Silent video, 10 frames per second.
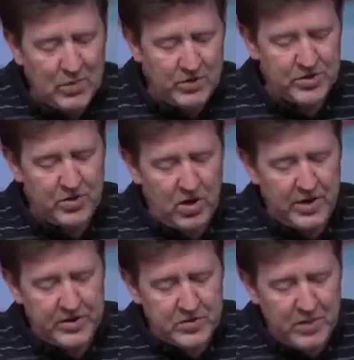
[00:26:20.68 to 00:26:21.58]
When
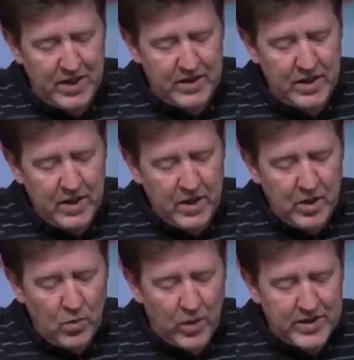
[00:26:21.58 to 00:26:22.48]
Saul and his men
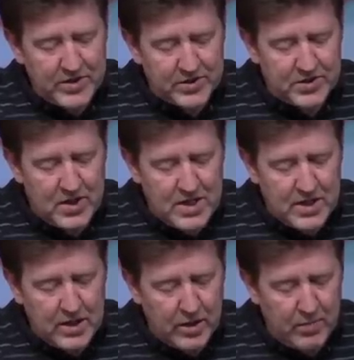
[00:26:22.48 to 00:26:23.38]
went to
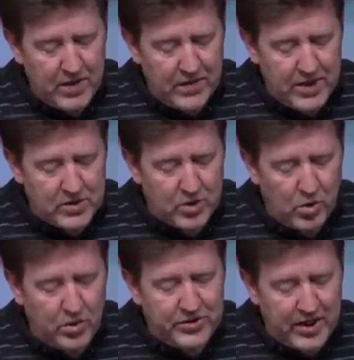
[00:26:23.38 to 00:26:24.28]
seek him, they
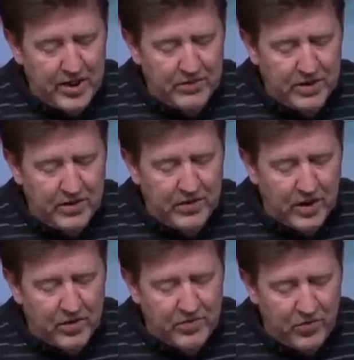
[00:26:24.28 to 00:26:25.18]
told David,
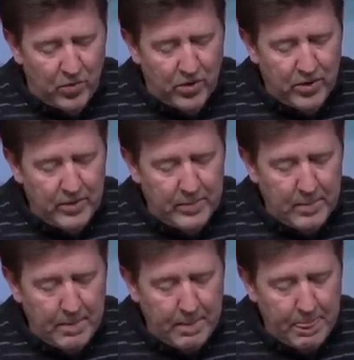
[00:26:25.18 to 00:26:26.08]

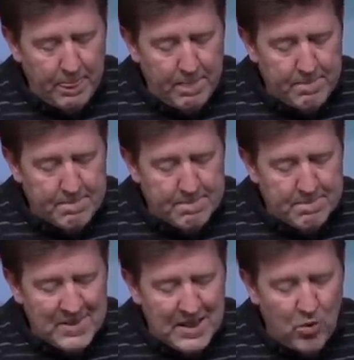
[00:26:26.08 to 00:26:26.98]
therefore,
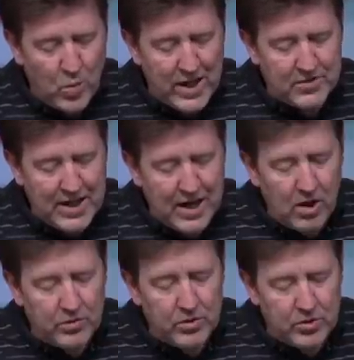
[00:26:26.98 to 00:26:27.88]
he went
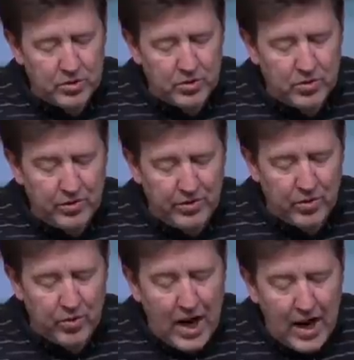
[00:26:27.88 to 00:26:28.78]
down to
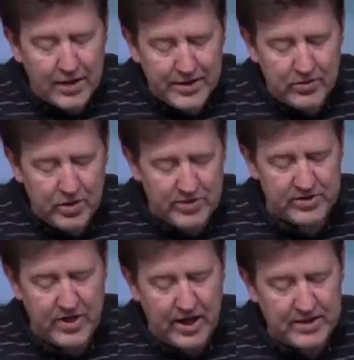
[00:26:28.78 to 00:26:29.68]
the rock. Now
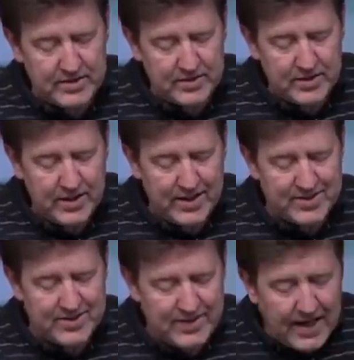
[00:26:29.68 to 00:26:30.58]
notice that,
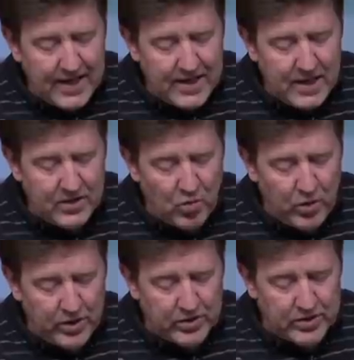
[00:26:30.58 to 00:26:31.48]
and stayed in the
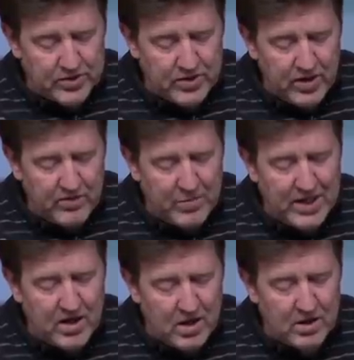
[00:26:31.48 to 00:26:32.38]
wilderness of
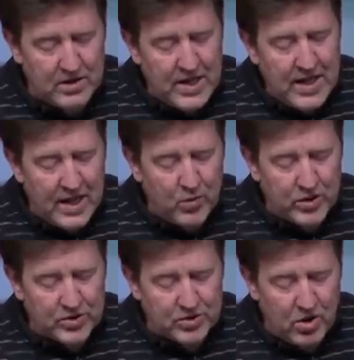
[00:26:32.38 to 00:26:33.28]
Maon. And
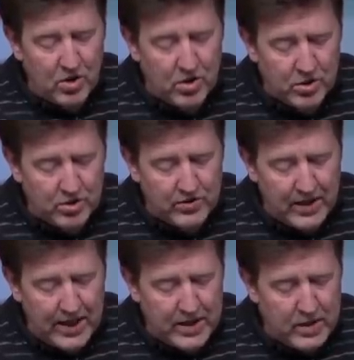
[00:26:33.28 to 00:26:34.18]
when Saul heard
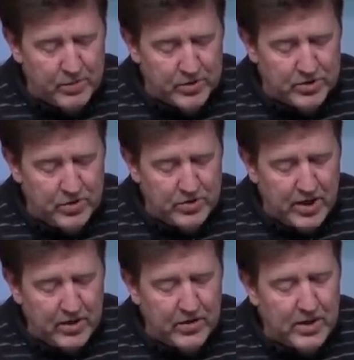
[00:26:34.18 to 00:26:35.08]
that, he pursued
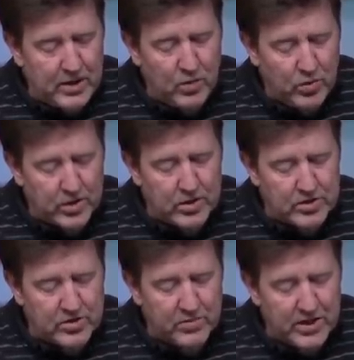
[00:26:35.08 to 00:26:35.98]
David in the
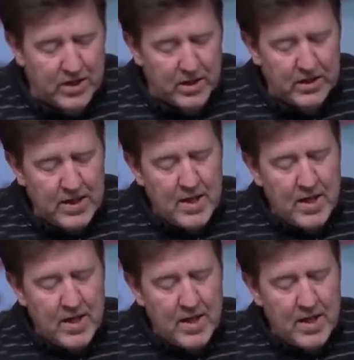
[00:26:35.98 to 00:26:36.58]
wilderness of Maon.